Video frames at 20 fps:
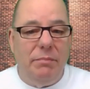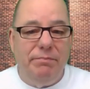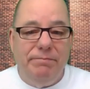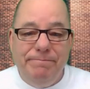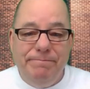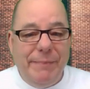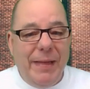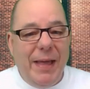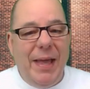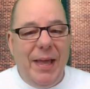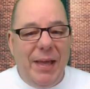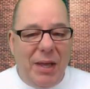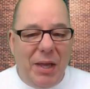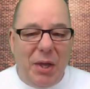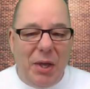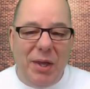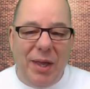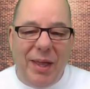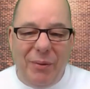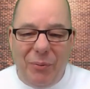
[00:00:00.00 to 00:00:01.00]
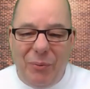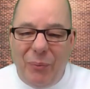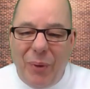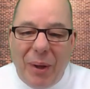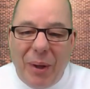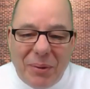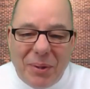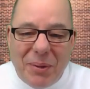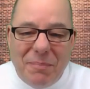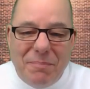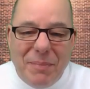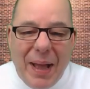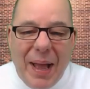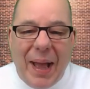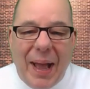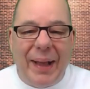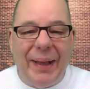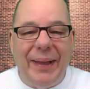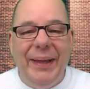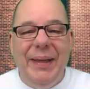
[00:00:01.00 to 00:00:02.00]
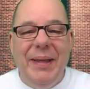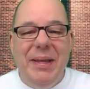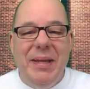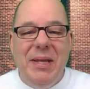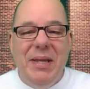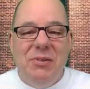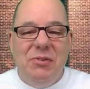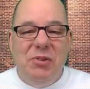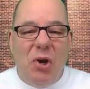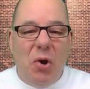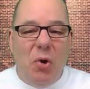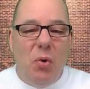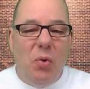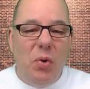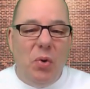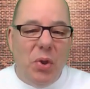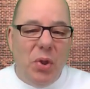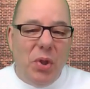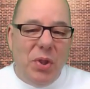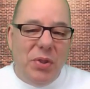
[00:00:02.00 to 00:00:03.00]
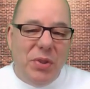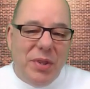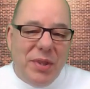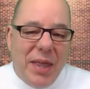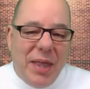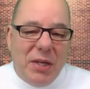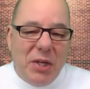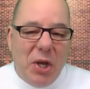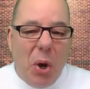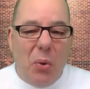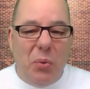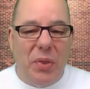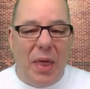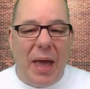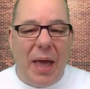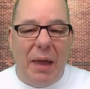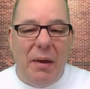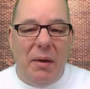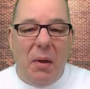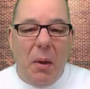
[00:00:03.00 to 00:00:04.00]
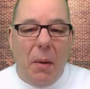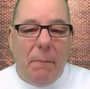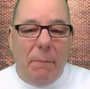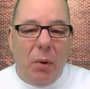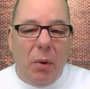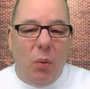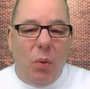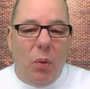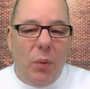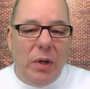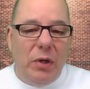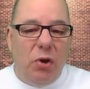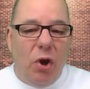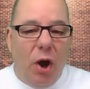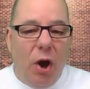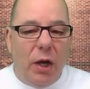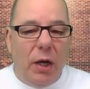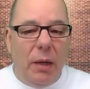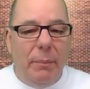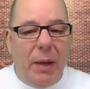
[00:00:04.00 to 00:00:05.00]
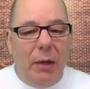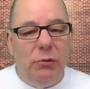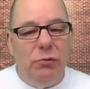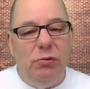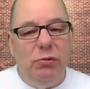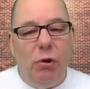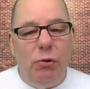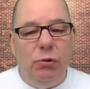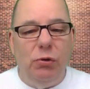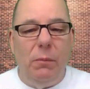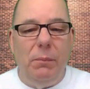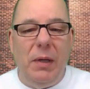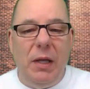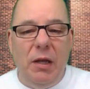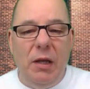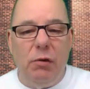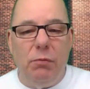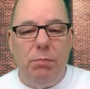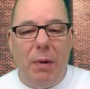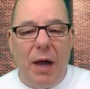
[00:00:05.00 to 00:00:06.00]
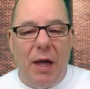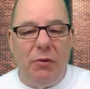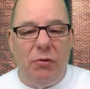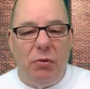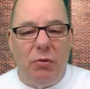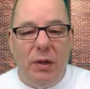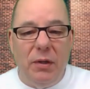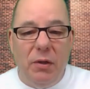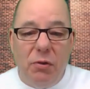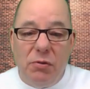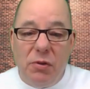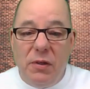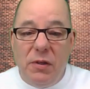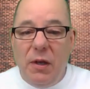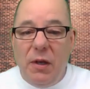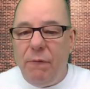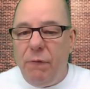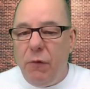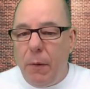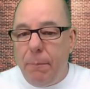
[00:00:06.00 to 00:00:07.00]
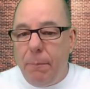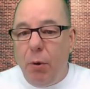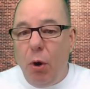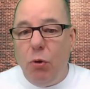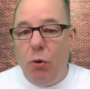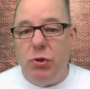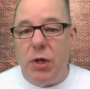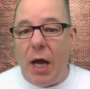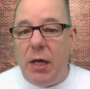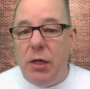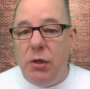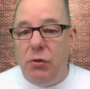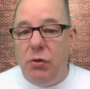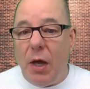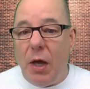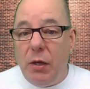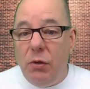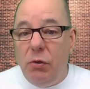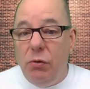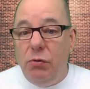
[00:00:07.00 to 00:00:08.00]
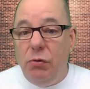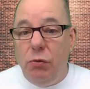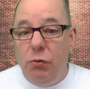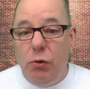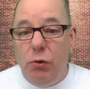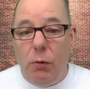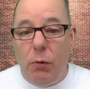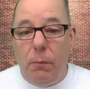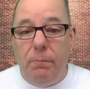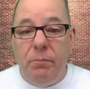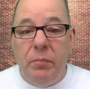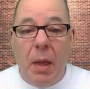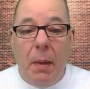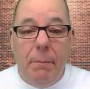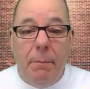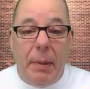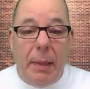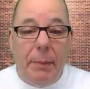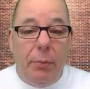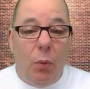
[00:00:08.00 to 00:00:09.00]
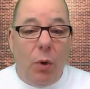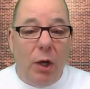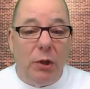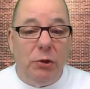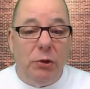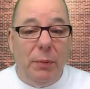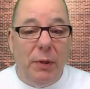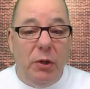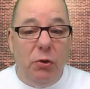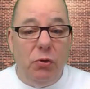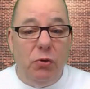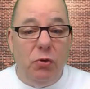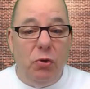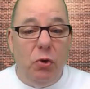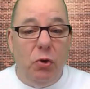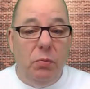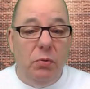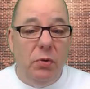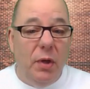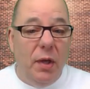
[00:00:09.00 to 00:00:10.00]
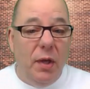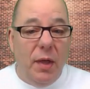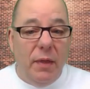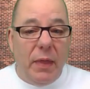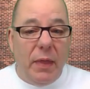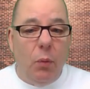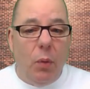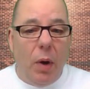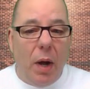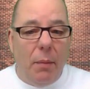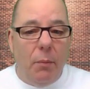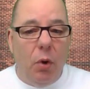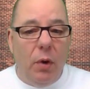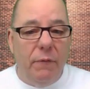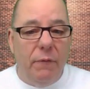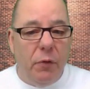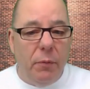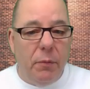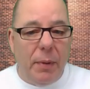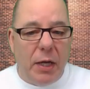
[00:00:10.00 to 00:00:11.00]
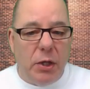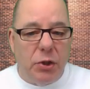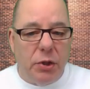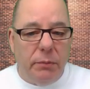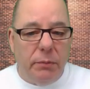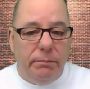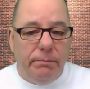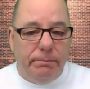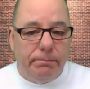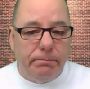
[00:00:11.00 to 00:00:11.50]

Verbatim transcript: Hey, welcome back. So they know that. But when we talk about social media sponsoring, there's a different approach. I use YouTube. People watch my YouTubes. They want more information.